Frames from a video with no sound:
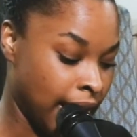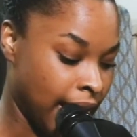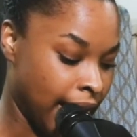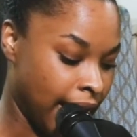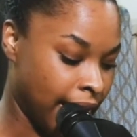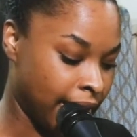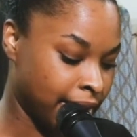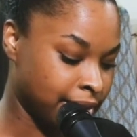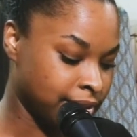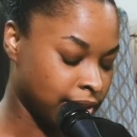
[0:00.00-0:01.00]

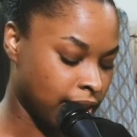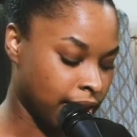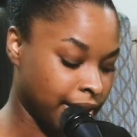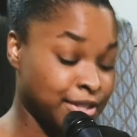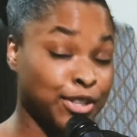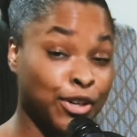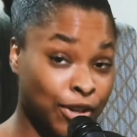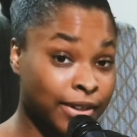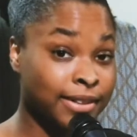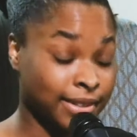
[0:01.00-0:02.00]
and is
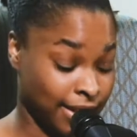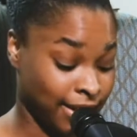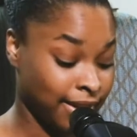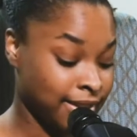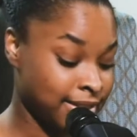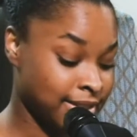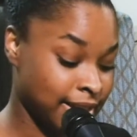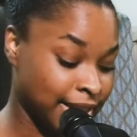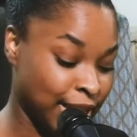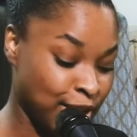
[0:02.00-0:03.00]
currently
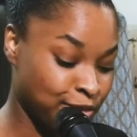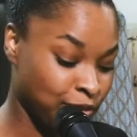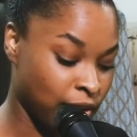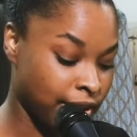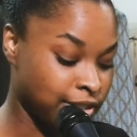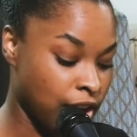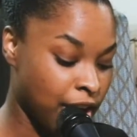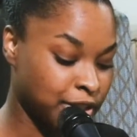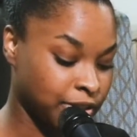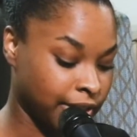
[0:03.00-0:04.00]
studying for a
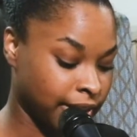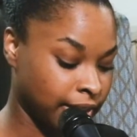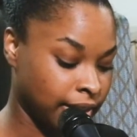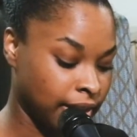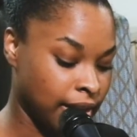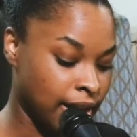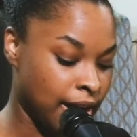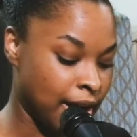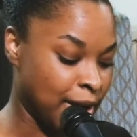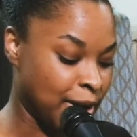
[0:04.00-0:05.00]
doctorate
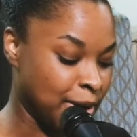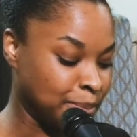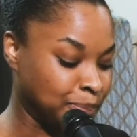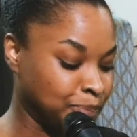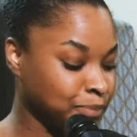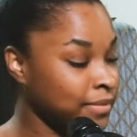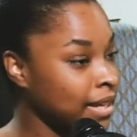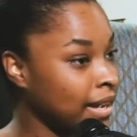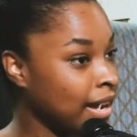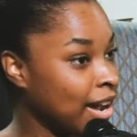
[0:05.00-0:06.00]
in
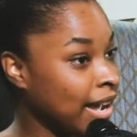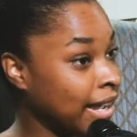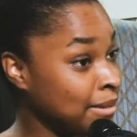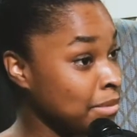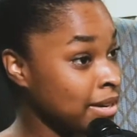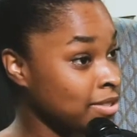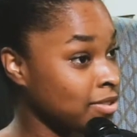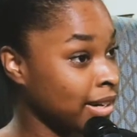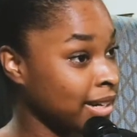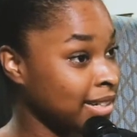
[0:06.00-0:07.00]

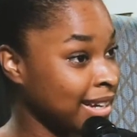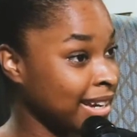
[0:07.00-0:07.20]
ministry. Did I get